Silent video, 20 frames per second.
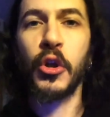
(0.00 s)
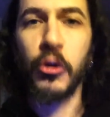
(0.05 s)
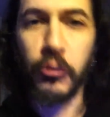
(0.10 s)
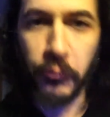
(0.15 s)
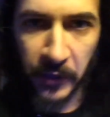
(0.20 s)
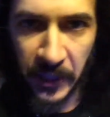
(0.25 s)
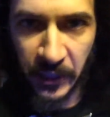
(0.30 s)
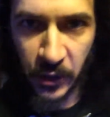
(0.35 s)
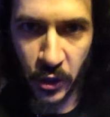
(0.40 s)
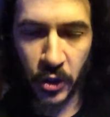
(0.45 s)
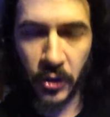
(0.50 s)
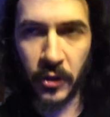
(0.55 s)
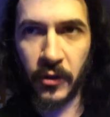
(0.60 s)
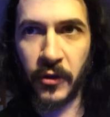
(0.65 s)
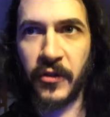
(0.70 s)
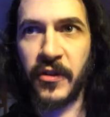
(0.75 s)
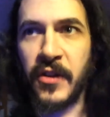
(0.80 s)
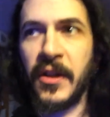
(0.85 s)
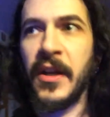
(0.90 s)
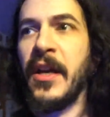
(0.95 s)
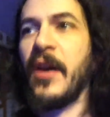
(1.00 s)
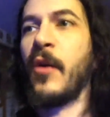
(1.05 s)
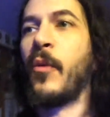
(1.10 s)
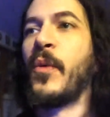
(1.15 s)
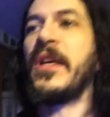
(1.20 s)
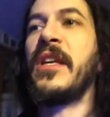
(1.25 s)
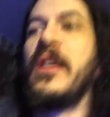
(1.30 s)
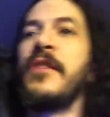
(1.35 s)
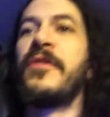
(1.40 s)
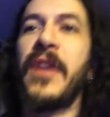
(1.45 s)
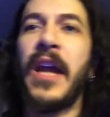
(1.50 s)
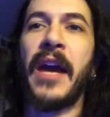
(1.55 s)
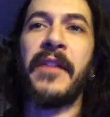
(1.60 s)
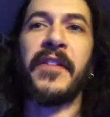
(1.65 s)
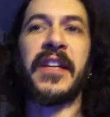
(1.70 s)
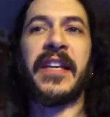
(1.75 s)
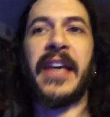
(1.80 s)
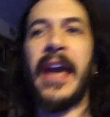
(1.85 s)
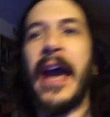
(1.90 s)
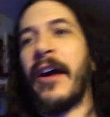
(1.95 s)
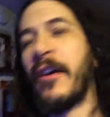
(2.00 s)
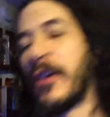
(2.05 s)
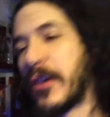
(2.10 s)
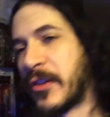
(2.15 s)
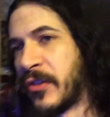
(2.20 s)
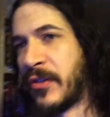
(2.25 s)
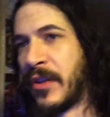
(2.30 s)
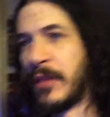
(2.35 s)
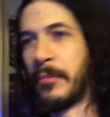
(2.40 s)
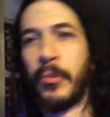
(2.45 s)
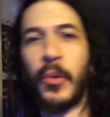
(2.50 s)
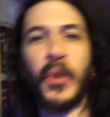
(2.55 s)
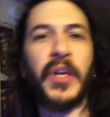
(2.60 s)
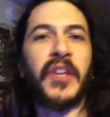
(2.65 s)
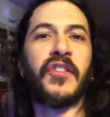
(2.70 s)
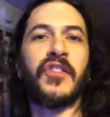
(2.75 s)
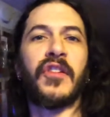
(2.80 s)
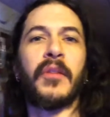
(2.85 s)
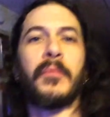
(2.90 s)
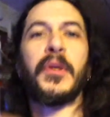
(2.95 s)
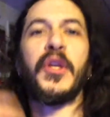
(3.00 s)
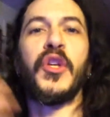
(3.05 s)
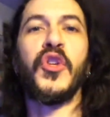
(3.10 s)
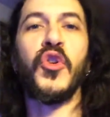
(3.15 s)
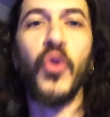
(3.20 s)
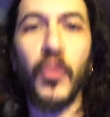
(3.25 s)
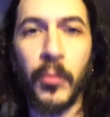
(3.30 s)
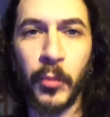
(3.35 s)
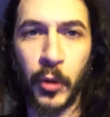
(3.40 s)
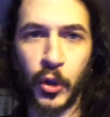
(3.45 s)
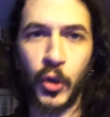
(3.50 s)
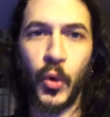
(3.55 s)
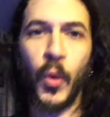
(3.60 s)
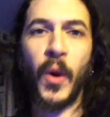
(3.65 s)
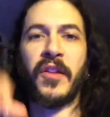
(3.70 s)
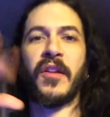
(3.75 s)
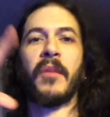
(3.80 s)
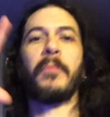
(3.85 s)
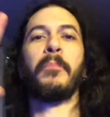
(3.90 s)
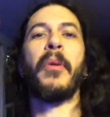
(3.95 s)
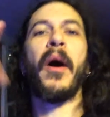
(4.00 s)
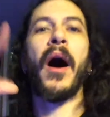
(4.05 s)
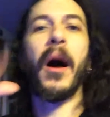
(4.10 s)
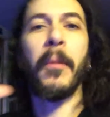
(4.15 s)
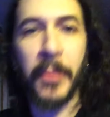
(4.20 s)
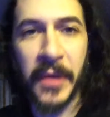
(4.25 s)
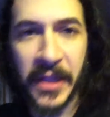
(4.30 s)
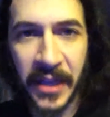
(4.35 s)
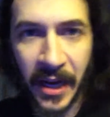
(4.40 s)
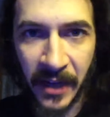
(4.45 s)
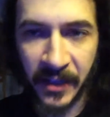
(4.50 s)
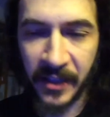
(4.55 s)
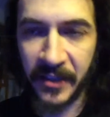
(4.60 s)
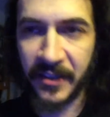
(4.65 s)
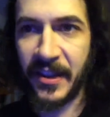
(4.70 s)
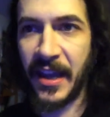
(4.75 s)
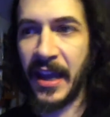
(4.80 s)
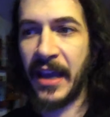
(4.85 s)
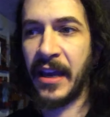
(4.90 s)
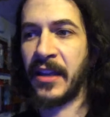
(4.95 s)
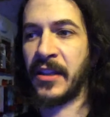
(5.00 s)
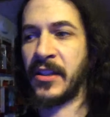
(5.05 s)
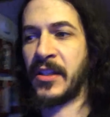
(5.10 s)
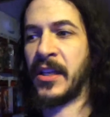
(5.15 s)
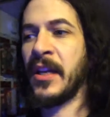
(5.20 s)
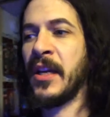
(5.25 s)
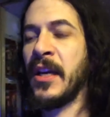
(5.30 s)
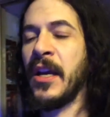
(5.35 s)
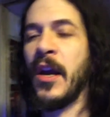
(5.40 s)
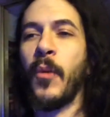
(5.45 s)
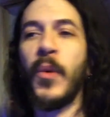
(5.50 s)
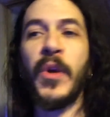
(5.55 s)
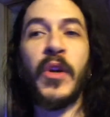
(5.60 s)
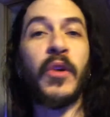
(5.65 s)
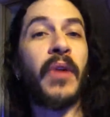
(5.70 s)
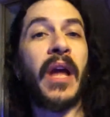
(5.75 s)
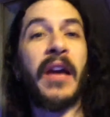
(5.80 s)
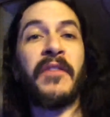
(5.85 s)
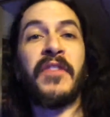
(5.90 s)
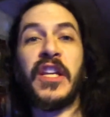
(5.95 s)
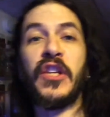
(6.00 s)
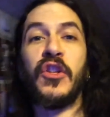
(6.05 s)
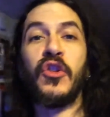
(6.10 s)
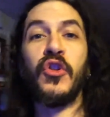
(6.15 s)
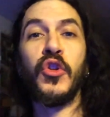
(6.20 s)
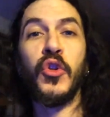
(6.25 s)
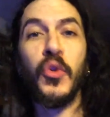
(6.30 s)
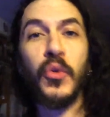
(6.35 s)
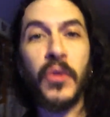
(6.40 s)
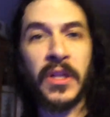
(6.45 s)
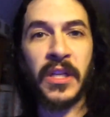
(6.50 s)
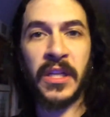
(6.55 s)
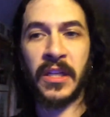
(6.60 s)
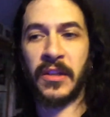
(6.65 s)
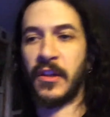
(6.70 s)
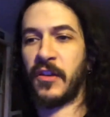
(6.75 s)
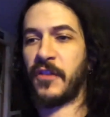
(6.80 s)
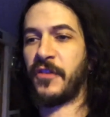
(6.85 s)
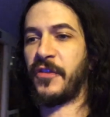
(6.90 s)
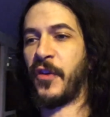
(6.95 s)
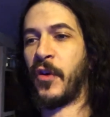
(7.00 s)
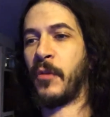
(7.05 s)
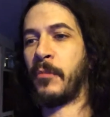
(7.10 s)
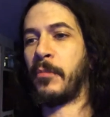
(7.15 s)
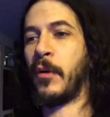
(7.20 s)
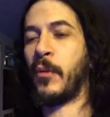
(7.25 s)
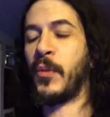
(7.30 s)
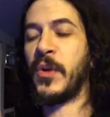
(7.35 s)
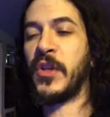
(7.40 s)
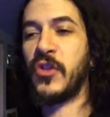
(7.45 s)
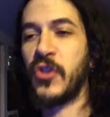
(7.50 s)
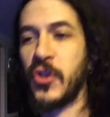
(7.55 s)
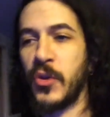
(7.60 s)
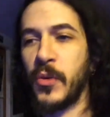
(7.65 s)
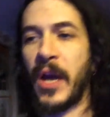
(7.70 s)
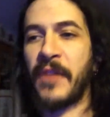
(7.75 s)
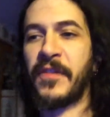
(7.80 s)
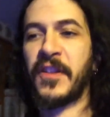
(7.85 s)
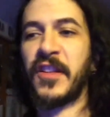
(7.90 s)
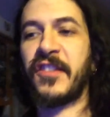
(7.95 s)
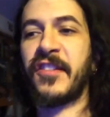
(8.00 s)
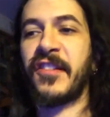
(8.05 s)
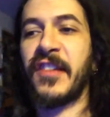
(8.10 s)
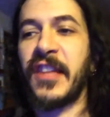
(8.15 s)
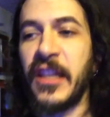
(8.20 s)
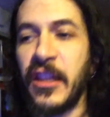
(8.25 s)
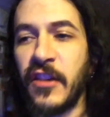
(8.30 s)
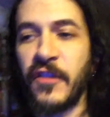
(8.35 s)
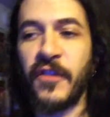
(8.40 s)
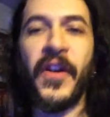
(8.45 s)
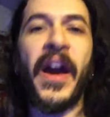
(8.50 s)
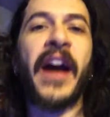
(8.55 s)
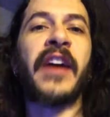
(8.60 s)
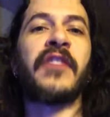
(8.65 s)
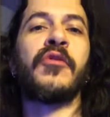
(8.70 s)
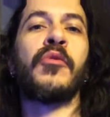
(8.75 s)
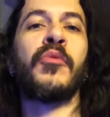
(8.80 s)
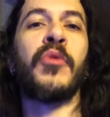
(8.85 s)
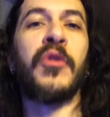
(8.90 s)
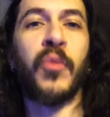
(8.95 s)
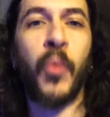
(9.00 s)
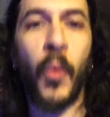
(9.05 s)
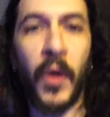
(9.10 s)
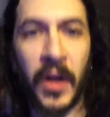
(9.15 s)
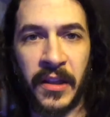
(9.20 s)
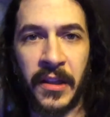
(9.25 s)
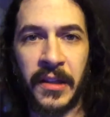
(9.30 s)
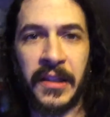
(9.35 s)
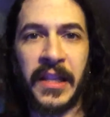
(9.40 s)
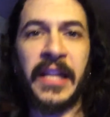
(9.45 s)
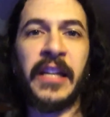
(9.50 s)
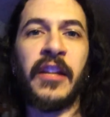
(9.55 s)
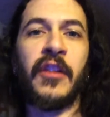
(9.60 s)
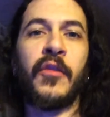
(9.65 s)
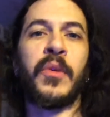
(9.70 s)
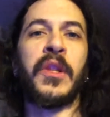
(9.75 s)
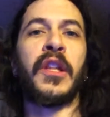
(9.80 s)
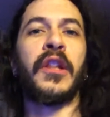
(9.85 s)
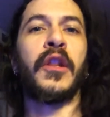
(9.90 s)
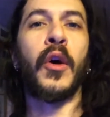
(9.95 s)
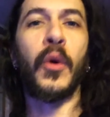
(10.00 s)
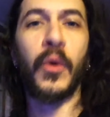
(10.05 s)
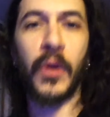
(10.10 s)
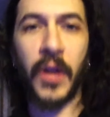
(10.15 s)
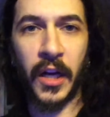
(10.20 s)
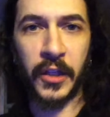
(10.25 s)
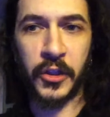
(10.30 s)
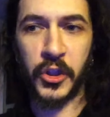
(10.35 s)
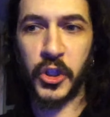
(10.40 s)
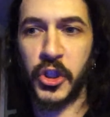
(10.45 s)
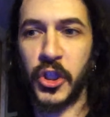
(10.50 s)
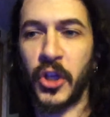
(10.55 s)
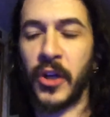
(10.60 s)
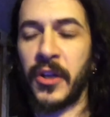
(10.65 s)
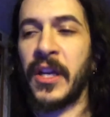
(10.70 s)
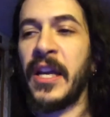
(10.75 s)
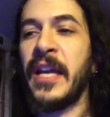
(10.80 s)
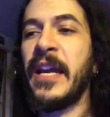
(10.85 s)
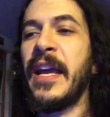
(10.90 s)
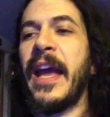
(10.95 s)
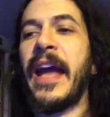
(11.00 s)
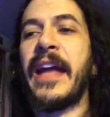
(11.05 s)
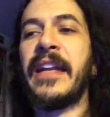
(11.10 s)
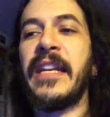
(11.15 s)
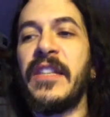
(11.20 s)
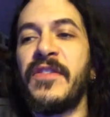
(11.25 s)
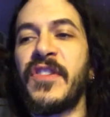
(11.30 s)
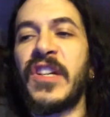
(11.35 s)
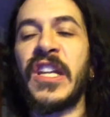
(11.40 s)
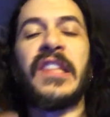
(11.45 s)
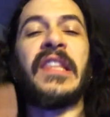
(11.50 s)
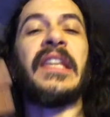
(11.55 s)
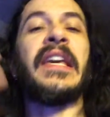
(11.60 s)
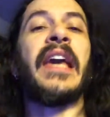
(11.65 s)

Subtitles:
creatures. We even have a character that brings some humor, who has a puppet on his hand. We don't have any nudity in this film, but we do have a sleaze factor with one of the ladies with a low-cut shirt, and even at